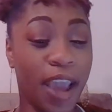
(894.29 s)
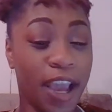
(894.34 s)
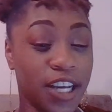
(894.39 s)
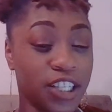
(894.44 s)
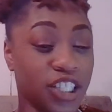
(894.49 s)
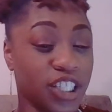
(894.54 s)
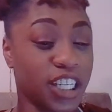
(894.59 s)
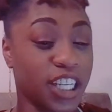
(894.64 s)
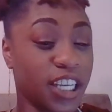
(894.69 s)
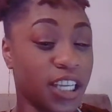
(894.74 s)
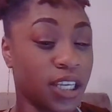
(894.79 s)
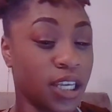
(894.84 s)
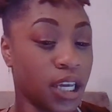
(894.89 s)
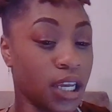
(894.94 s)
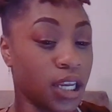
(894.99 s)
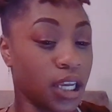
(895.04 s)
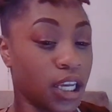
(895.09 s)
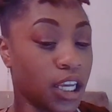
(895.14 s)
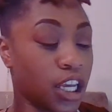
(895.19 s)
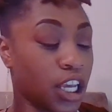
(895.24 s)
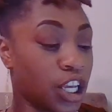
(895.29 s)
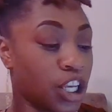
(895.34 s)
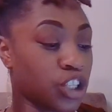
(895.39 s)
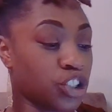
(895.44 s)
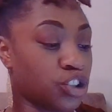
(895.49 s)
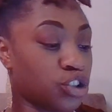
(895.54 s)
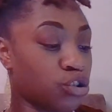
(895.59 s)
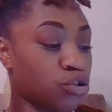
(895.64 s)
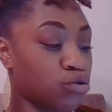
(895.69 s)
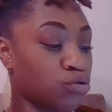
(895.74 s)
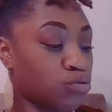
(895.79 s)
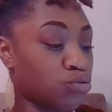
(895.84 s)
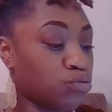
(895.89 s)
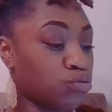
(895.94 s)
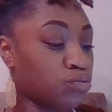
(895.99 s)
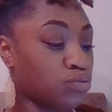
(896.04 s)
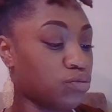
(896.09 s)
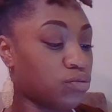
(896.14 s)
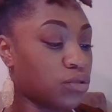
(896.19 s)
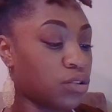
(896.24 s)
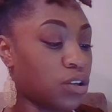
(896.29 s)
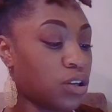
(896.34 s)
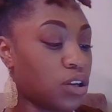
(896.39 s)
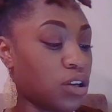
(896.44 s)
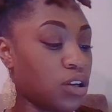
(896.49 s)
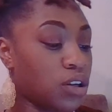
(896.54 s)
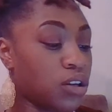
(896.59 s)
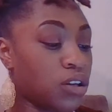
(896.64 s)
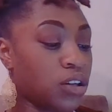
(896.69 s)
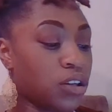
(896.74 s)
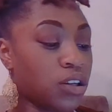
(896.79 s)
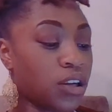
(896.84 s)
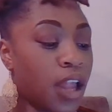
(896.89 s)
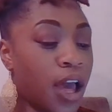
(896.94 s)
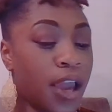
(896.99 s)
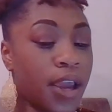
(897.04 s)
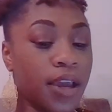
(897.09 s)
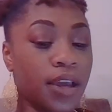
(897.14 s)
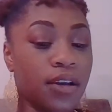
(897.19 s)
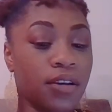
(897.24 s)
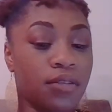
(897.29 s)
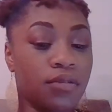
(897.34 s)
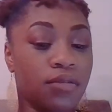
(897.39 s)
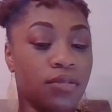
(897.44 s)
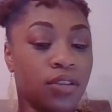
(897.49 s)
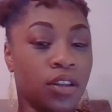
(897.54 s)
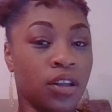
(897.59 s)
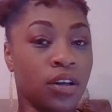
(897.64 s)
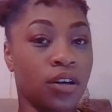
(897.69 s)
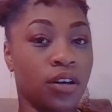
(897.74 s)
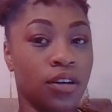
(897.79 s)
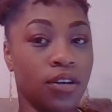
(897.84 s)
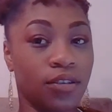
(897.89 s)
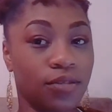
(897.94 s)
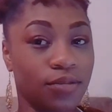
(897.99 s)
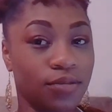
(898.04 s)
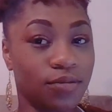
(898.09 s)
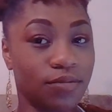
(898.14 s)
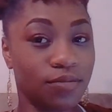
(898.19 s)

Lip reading: actually getting into like the